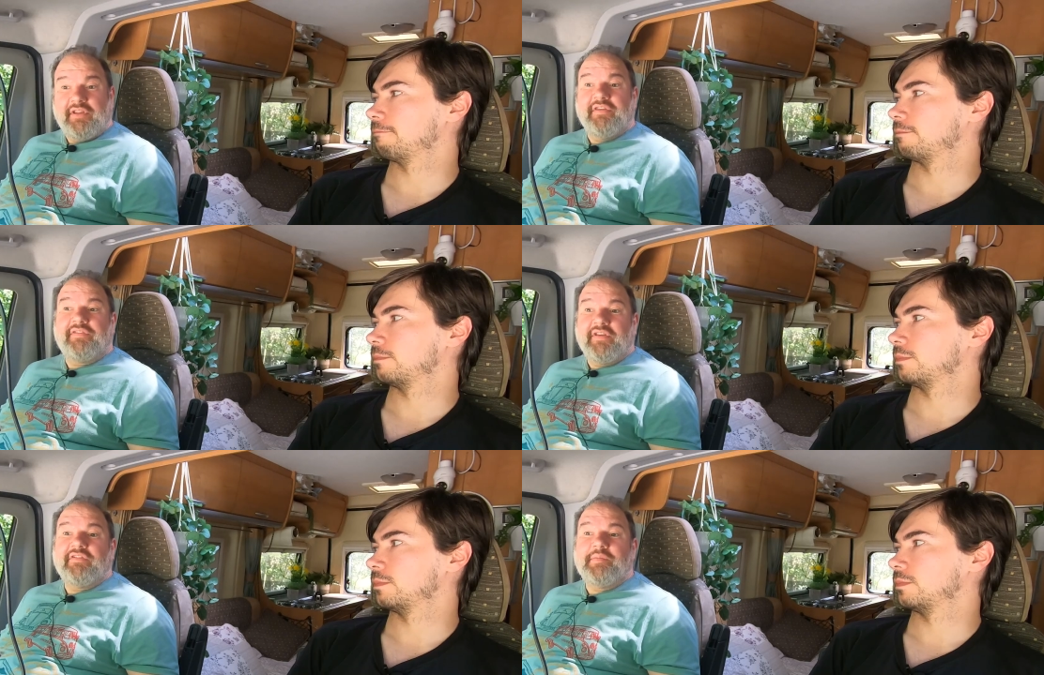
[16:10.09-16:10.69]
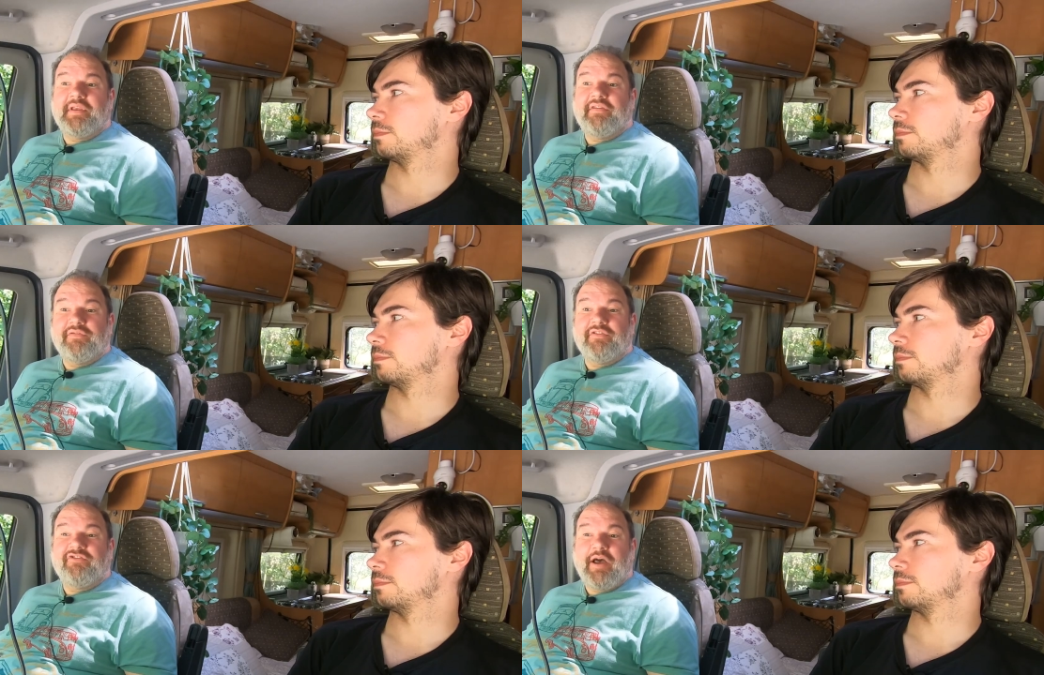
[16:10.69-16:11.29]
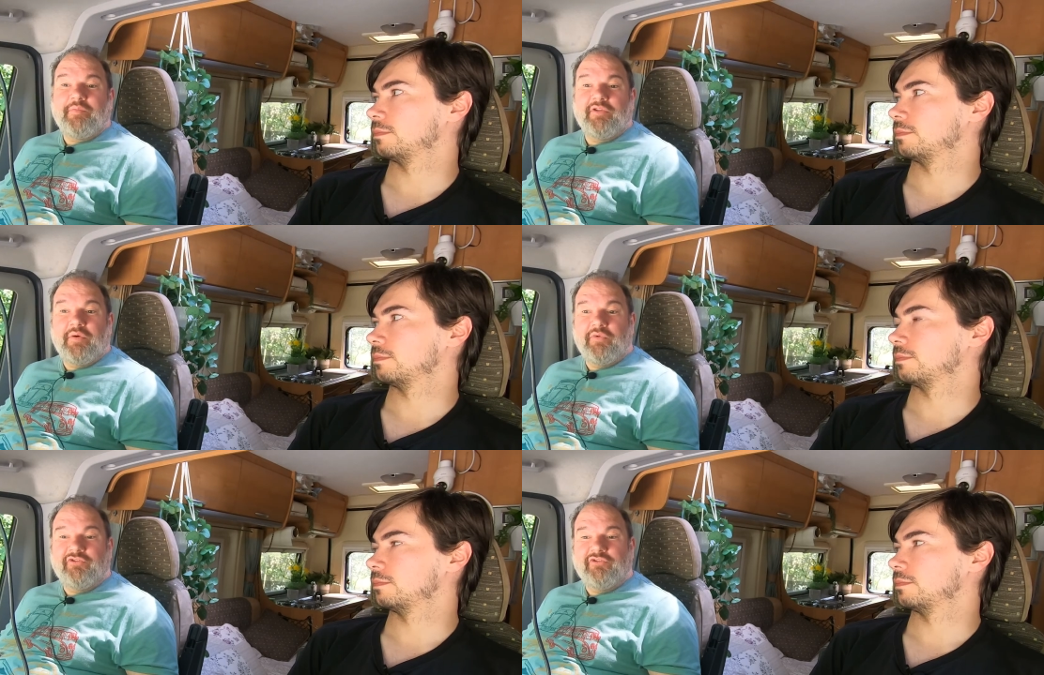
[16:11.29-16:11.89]
Speaker 1: the centerpiece of the chapel.
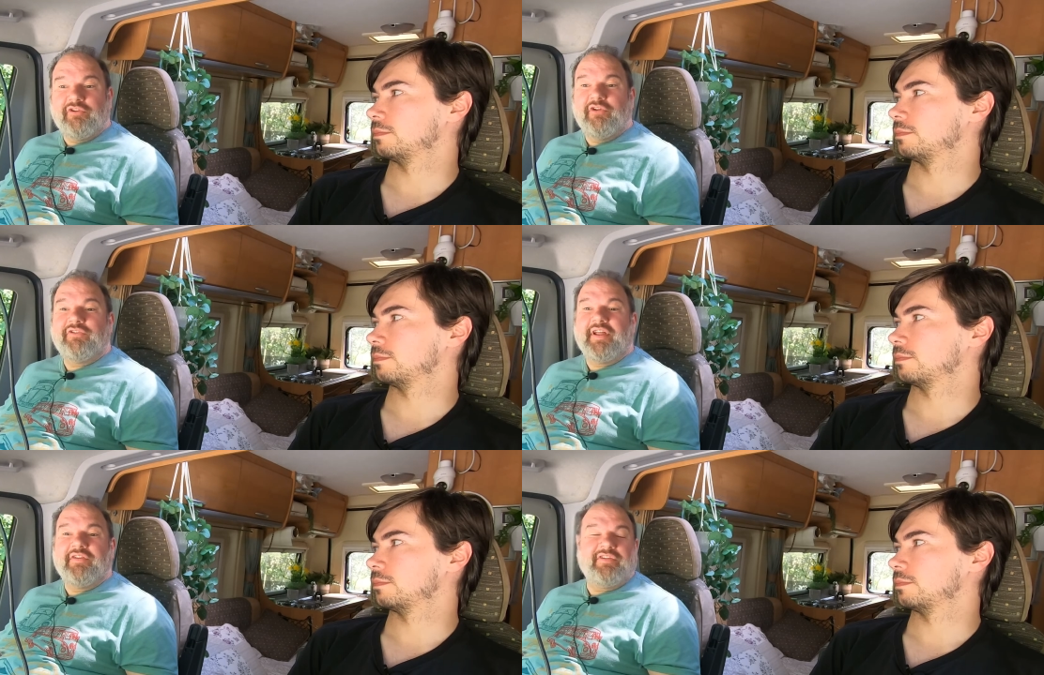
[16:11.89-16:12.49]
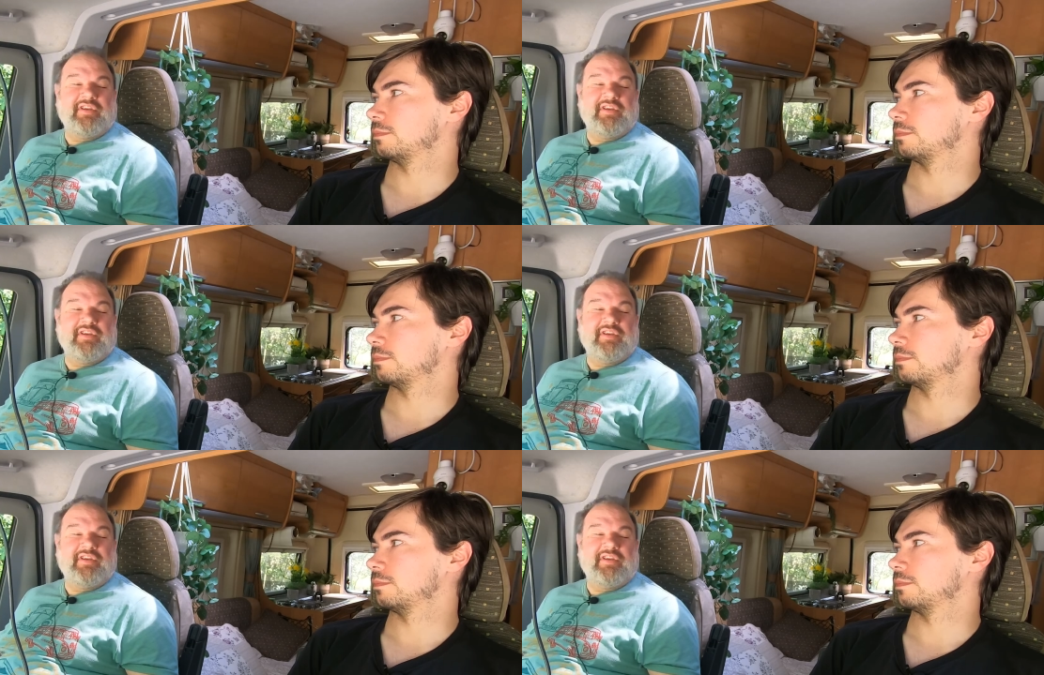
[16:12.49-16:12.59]
There wasn't a lot else